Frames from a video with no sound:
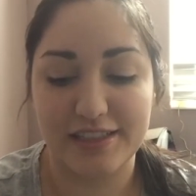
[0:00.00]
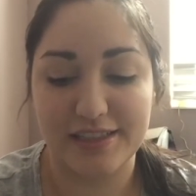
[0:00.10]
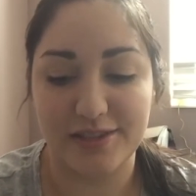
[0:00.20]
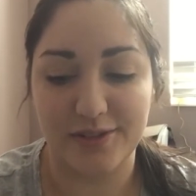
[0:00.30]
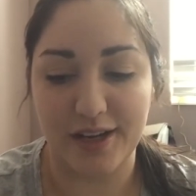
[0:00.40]

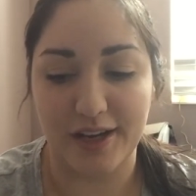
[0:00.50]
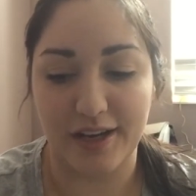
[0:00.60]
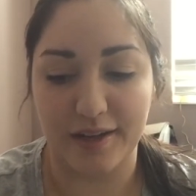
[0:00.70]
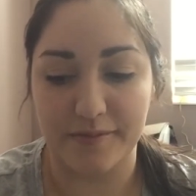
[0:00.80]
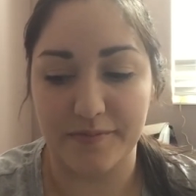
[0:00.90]
so yeah,
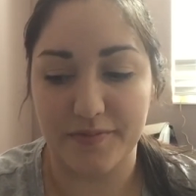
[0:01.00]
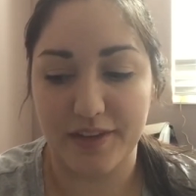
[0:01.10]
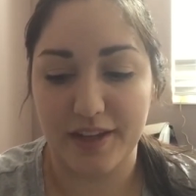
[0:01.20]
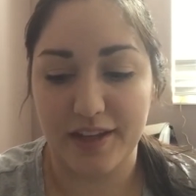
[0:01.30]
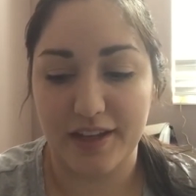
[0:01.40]

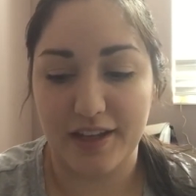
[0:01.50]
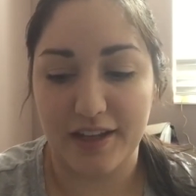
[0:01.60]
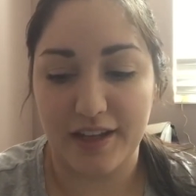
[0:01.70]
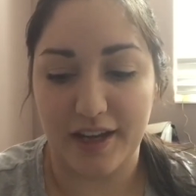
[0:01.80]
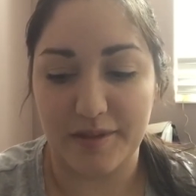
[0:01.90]

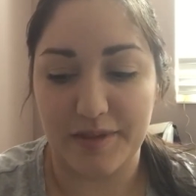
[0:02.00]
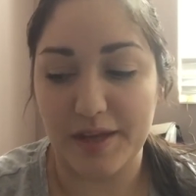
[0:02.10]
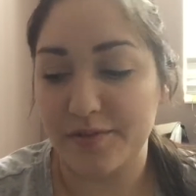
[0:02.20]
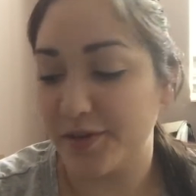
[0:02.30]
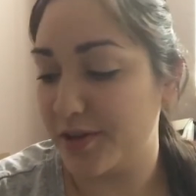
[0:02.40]
I'm
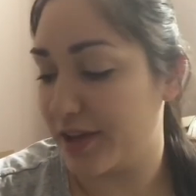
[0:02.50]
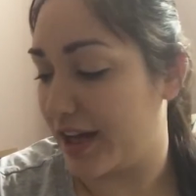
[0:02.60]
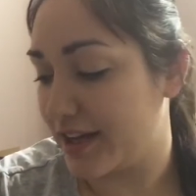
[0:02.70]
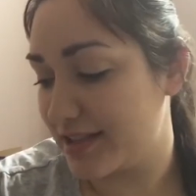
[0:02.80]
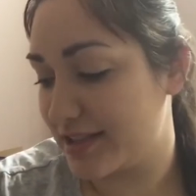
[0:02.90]
thankful
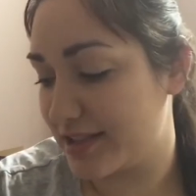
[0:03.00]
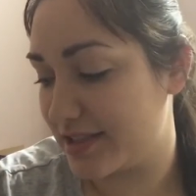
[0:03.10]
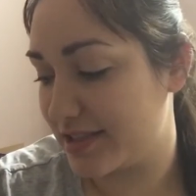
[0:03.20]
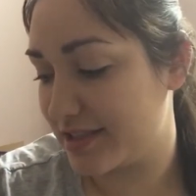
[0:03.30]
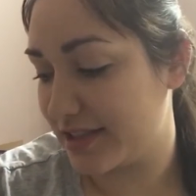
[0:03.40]
that
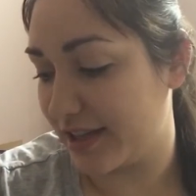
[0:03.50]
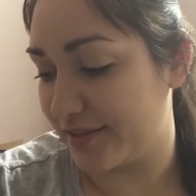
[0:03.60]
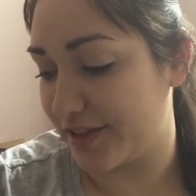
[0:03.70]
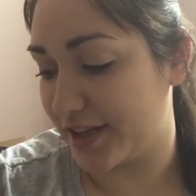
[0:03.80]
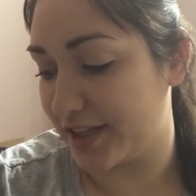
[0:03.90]
I've
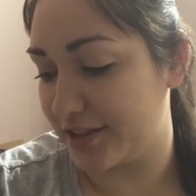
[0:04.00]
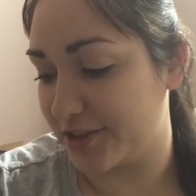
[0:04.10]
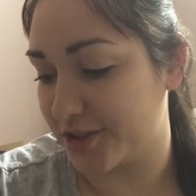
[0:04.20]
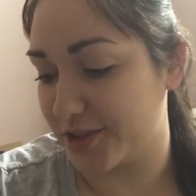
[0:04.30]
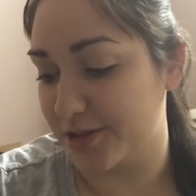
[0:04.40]
got a
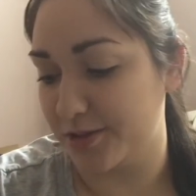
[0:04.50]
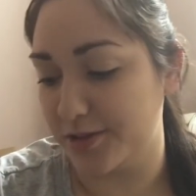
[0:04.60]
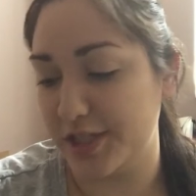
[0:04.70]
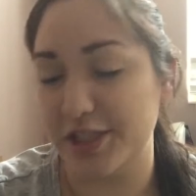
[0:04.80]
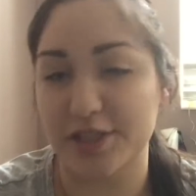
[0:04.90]
little girl who
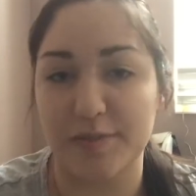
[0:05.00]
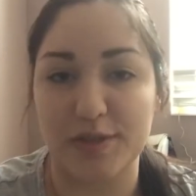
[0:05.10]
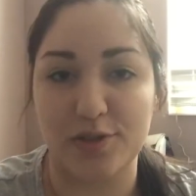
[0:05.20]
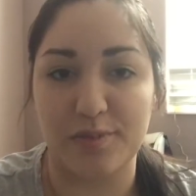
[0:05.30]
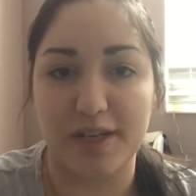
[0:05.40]
teaches me
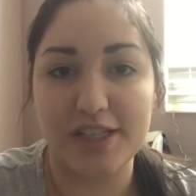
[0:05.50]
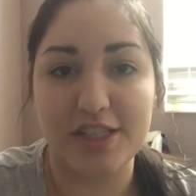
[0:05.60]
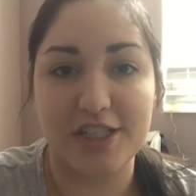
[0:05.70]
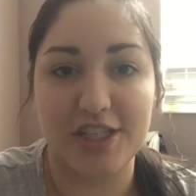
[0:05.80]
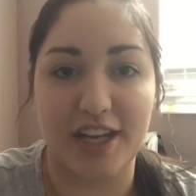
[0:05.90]
so
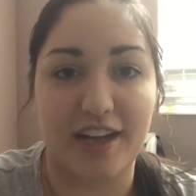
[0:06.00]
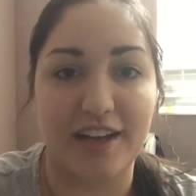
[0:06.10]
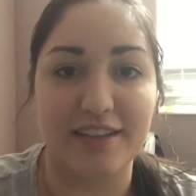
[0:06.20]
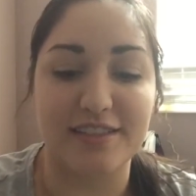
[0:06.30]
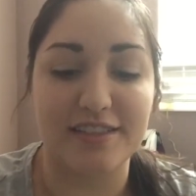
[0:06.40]
much,
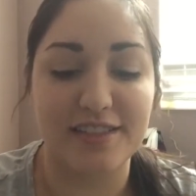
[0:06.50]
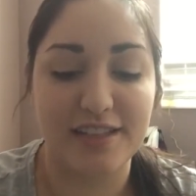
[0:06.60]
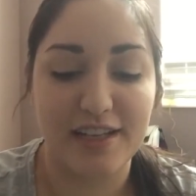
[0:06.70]
and